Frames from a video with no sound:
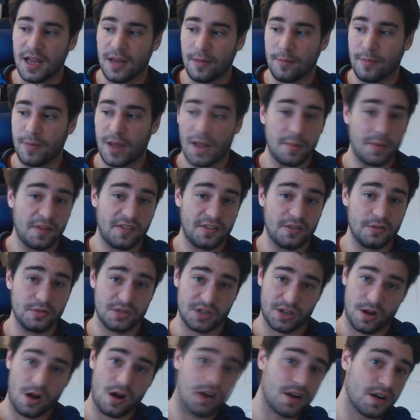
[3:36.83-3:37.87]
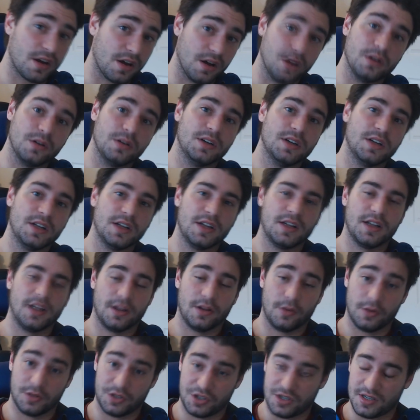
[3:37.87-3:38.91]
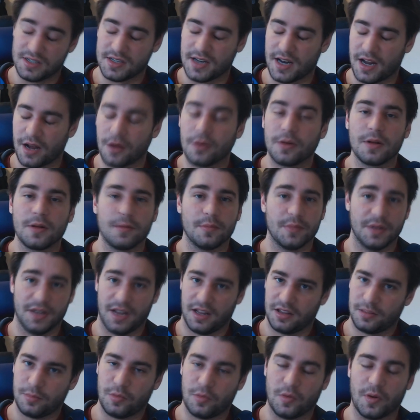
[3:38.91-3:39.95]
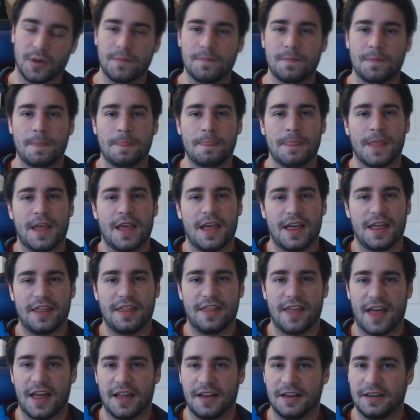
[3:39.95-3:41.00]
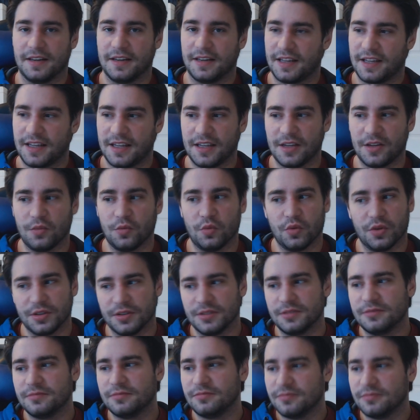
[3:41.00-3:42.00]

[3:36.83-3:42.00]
Maybe if he was a Yonko, which he is now, but not the point, then he would,